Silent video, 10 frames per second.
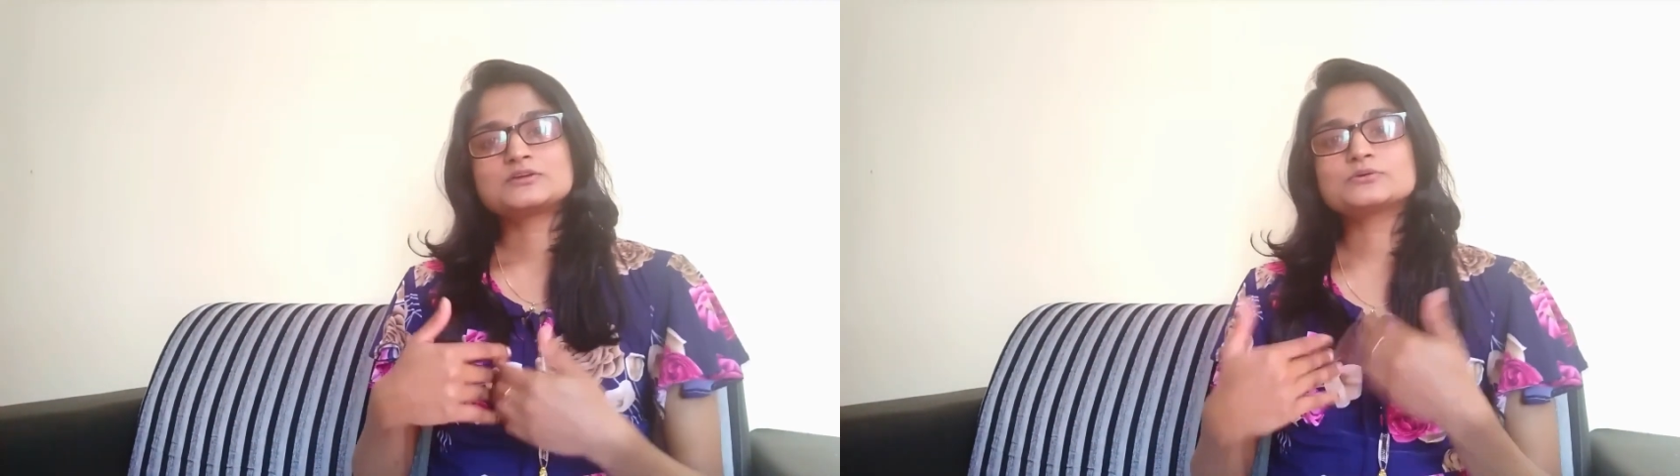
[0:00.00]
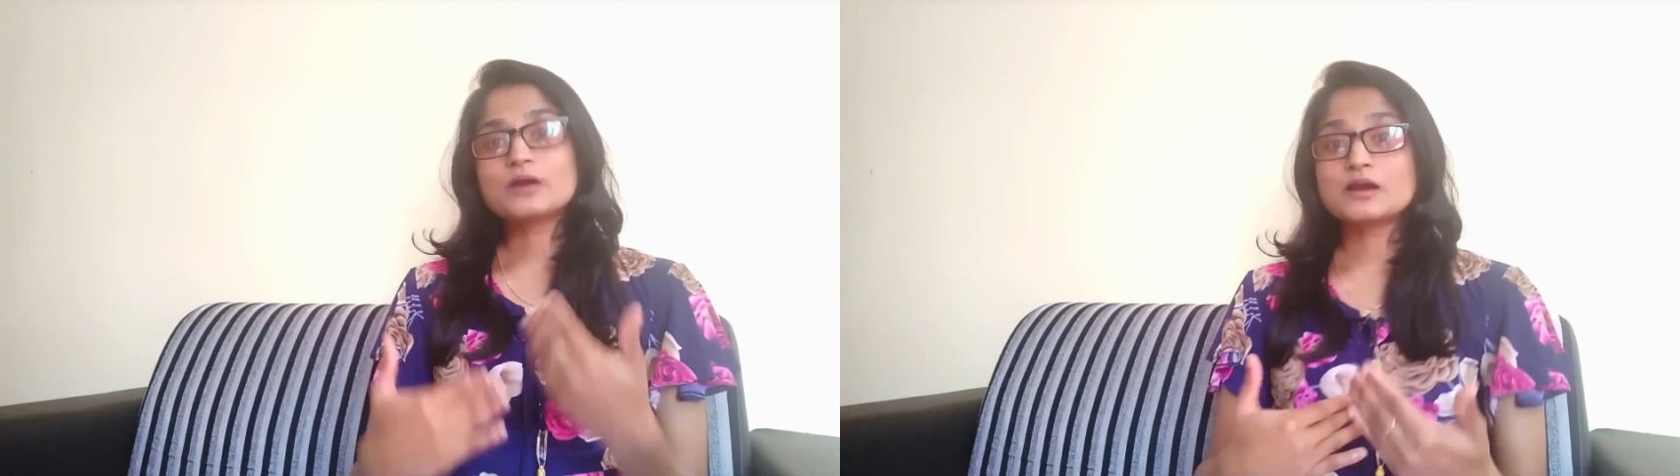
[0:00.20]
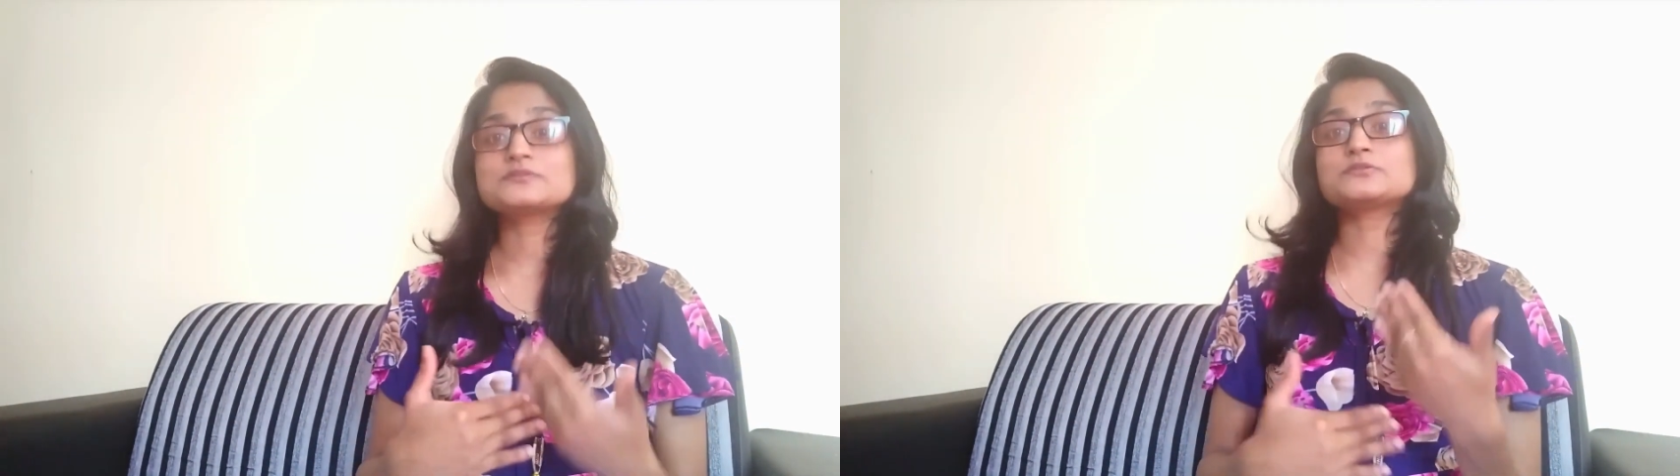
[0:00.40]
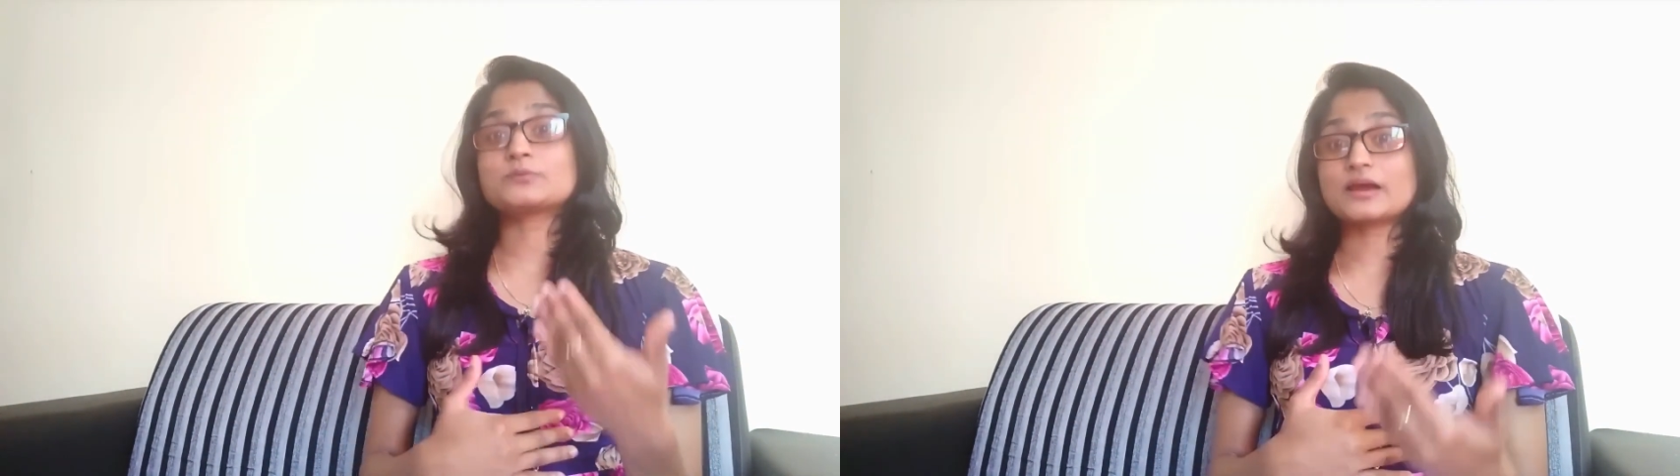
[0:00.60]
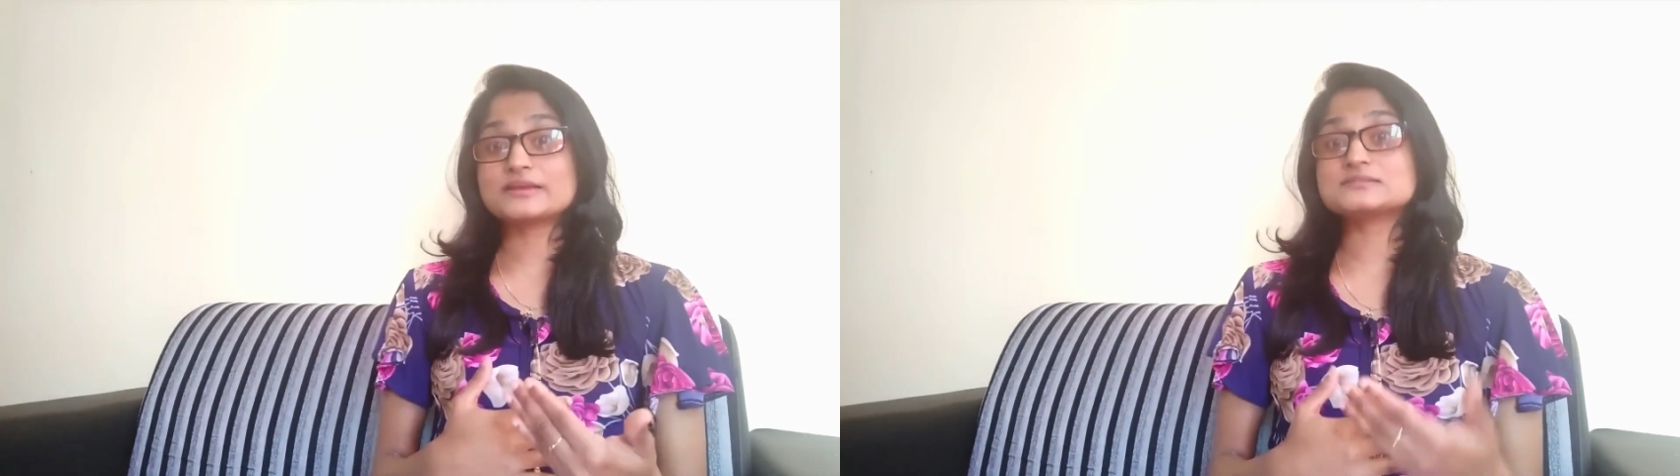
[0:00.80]
you have to
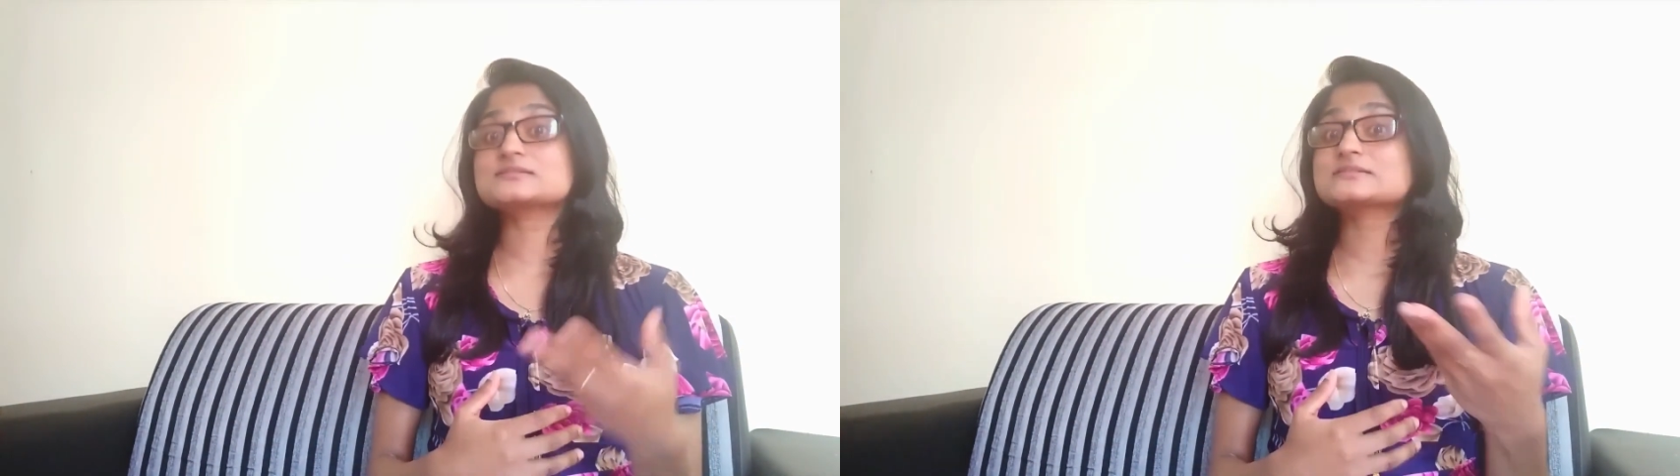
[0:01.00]
write a